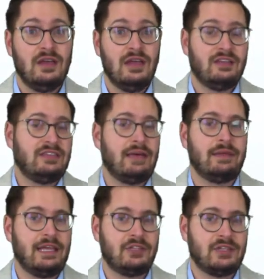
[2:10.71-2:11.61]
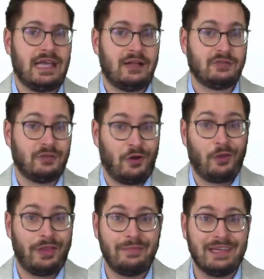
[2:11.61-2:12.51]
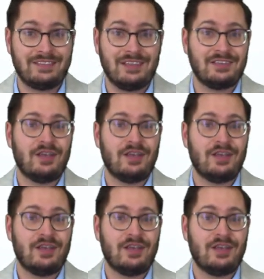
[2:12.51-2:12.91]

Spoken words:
Examination Council. And all that means is